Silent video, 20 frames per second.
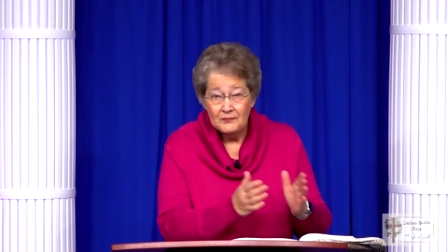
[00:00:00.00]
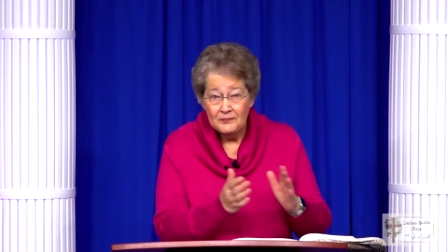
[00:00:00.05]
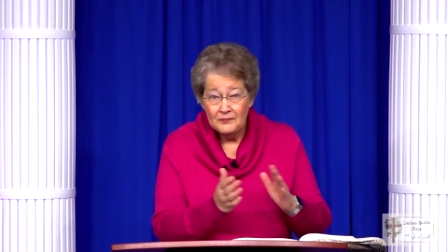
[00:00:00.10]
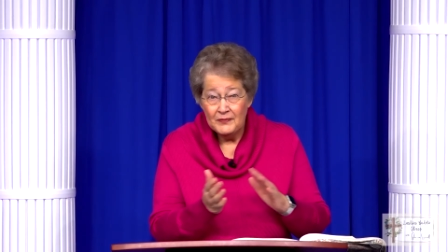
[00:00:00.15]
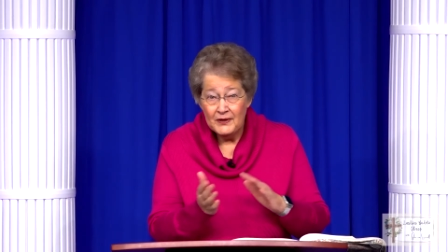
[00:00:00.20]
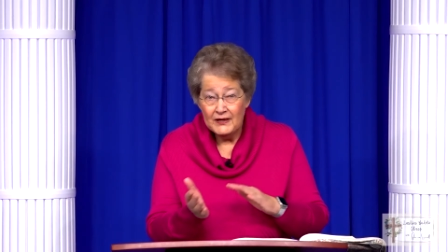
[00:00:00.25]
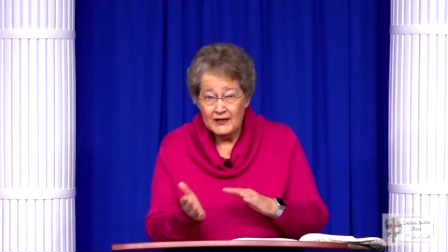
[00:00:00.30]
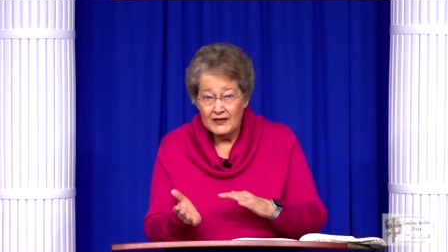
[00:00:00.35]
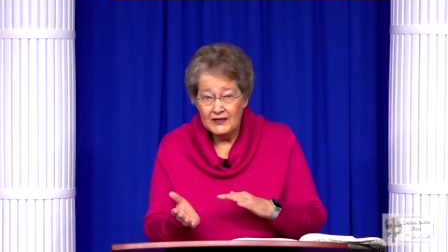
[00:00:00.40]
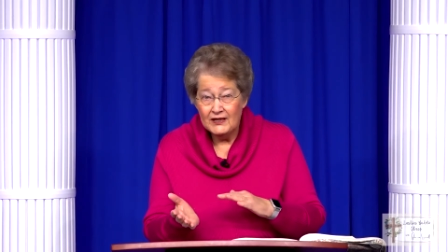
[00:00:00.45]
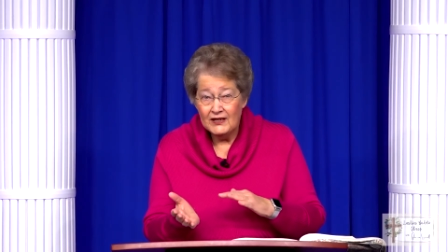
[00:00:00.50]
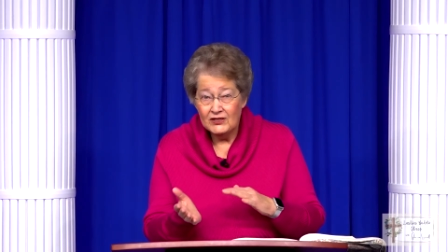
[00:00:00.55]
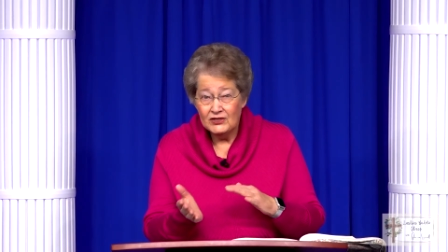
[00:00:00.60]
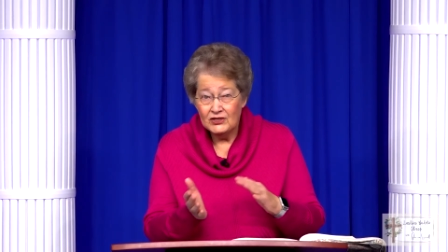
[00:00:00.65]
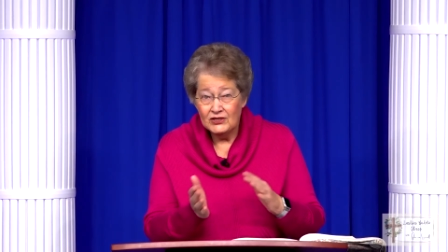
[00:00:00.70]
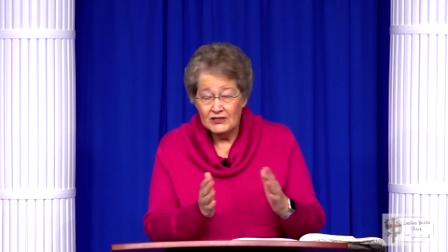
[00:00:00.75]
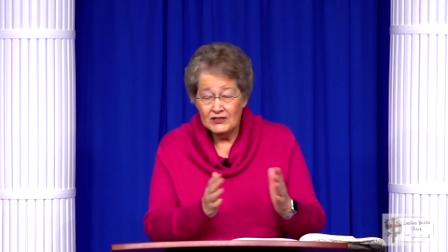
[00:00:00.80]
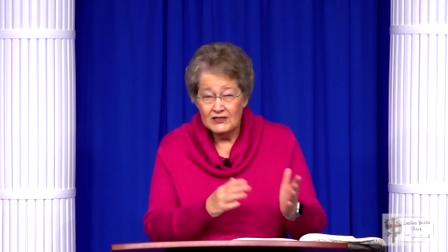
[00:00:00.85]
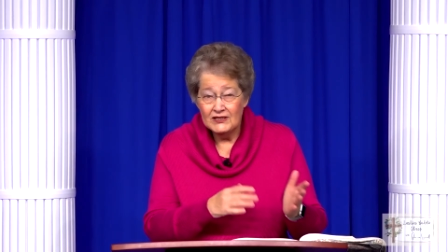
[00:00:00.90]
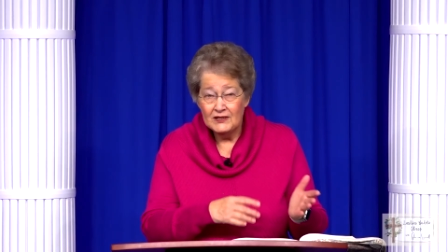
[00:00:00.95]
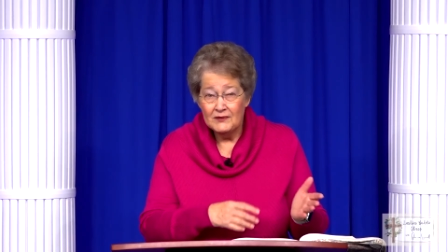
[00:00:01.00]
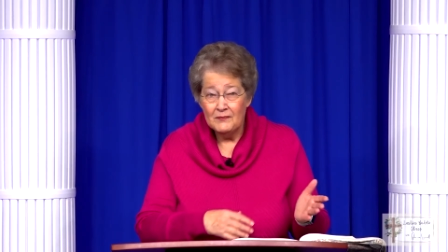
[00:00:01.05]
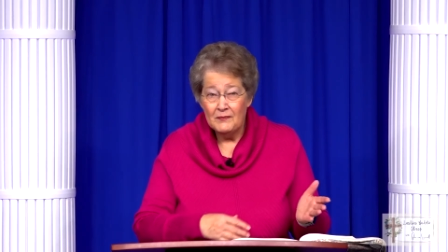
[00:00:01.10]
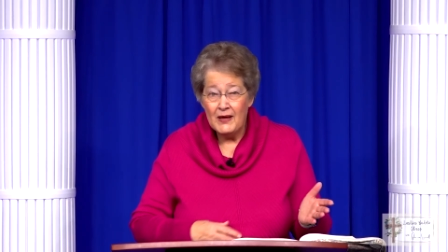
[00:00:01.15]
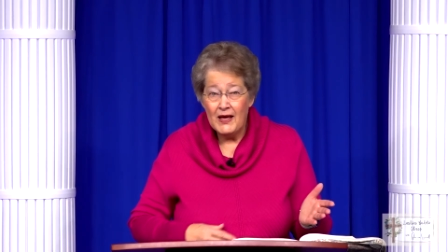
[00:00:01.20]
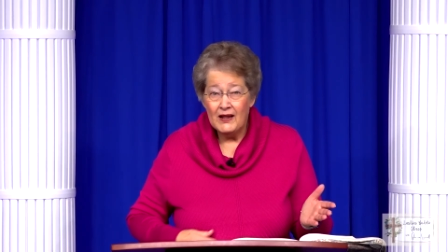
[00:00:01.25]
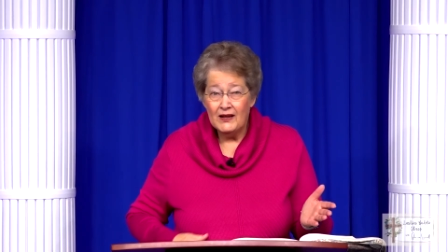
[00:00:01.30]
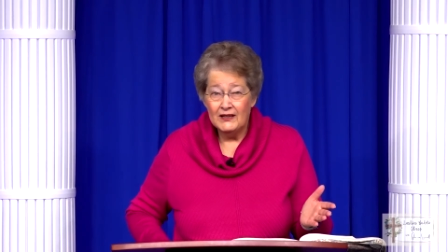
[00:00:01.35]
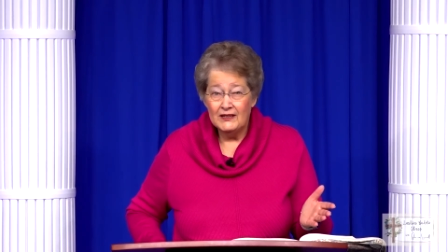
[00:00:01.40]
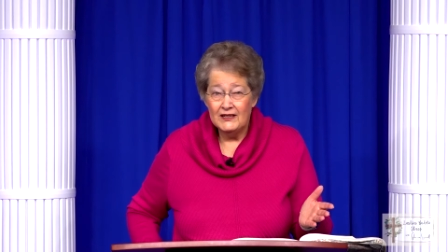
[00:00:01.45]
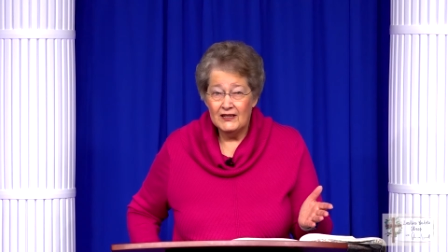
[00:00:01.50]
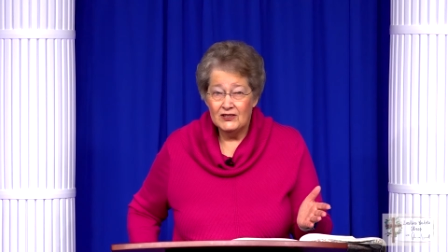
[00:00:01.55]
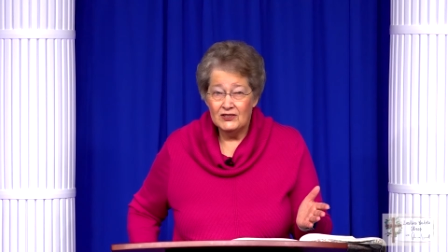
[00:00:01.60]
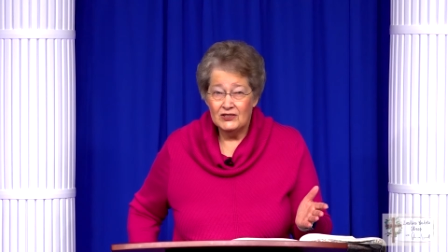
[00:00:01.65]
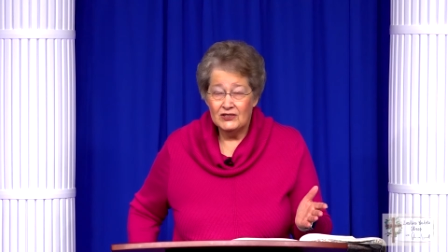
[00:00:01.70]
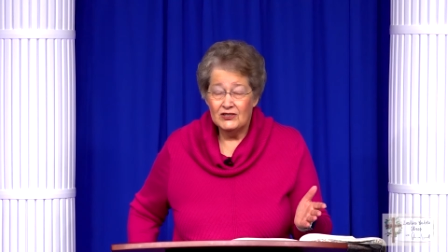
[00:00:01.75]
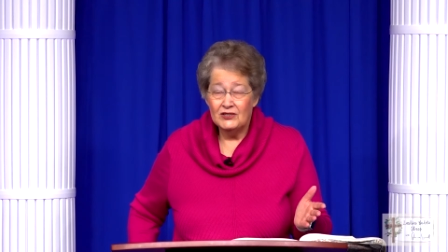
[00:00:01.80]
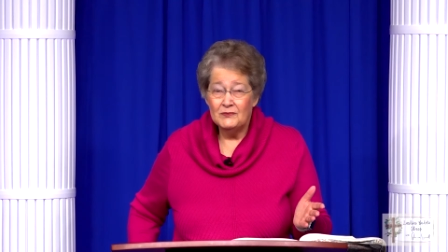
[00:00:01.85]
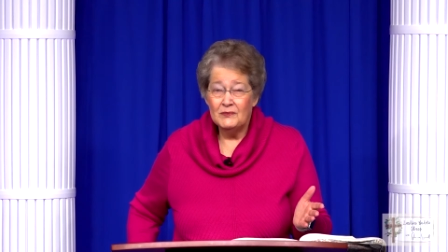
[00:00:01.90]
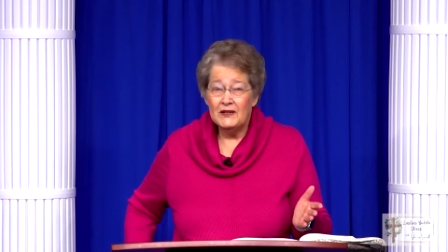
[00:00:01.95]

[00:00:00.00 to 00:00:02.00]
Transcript: benedictions and maledictions,